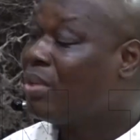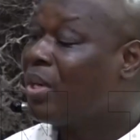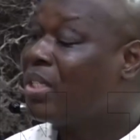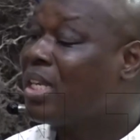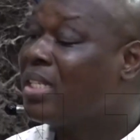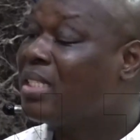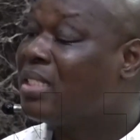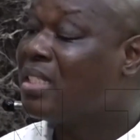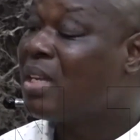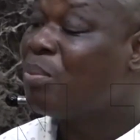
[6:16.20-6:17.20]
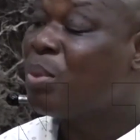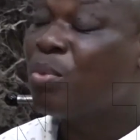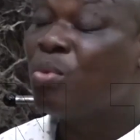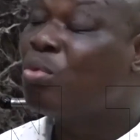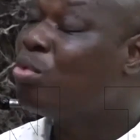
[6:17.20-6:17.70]
about anything, then
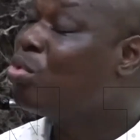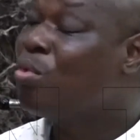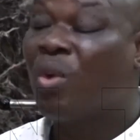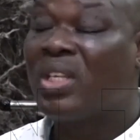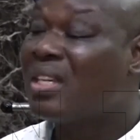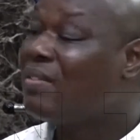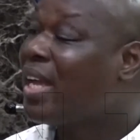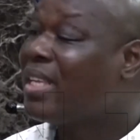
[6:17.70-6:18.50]
people will do whatever